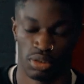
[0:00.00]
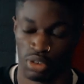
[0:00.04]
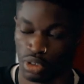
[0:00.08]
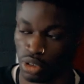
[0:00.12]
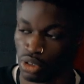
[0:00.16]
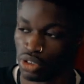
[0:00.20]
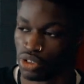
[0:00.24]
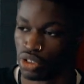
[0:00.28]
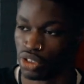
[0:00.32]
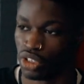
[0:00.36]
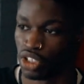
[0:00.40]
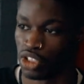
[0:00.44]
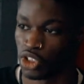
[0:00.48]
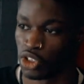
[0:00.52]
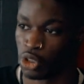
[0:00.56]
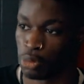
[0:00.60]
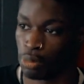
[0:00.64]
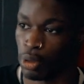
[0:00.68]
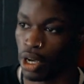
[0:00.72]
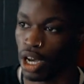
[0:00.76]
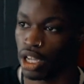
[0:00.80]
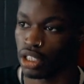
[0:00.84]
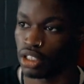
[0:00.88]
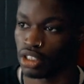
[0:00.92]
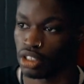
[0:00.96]
you can say
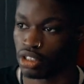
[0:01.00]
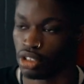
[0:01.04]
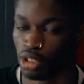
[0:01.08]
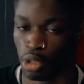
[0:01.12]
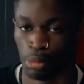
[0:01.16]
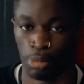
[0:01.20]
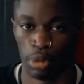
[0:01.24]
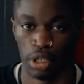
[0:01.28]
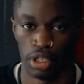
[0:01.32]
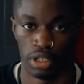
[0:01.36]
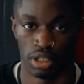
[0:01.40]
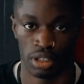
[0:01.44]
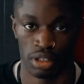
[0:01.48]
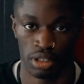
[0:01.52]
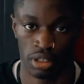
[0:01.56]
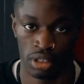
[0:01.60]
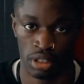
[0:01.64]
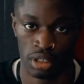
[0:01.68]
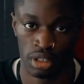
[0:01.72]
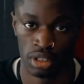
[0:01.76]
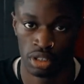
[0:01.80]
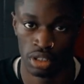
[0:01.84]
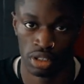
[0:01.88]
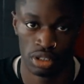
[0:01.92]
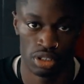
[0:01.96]
spot your butt.
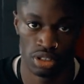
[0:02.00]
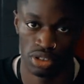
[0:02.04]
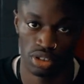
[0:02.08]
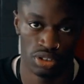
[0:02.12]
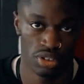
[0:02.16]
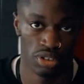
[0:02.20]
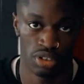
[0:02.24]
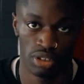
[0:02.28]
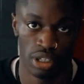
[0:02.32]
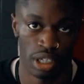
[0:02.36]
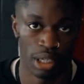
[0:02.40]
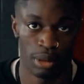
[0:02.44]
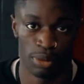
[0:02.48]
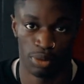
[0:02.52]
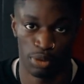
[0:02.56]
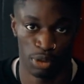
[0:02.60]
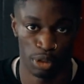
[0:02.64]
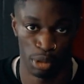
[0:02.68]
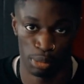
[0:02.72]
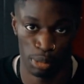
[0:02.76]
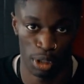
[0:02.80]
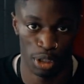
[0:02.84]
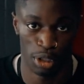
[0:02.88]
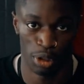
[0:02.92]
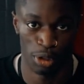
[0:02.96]
Just aim for
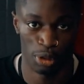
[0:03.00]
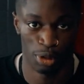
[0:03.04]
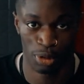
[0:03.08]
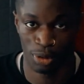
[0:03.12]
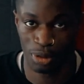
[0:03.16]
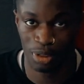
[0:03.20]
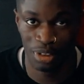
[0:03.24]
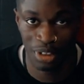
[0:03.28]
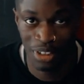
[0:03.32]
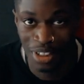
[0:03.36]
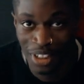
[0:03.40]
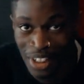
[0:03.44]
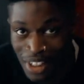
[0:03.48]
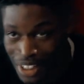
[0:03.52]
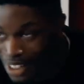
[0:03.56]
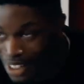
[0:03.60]
your butthole.